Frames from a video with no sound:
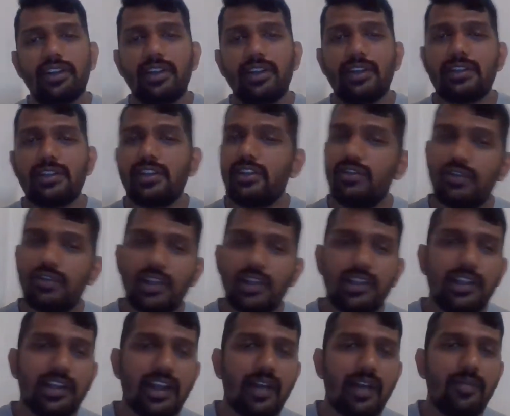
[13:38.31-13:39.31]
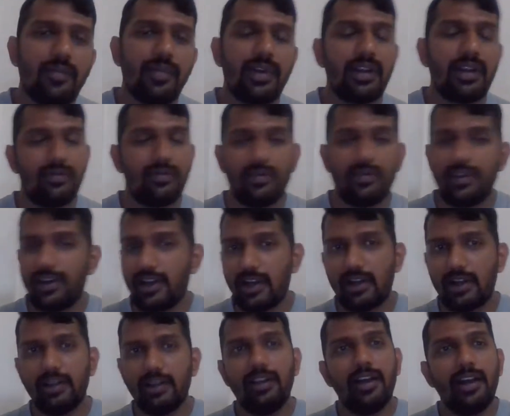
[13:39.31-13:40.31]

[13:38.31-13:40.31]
these, and you run the campaign, voila,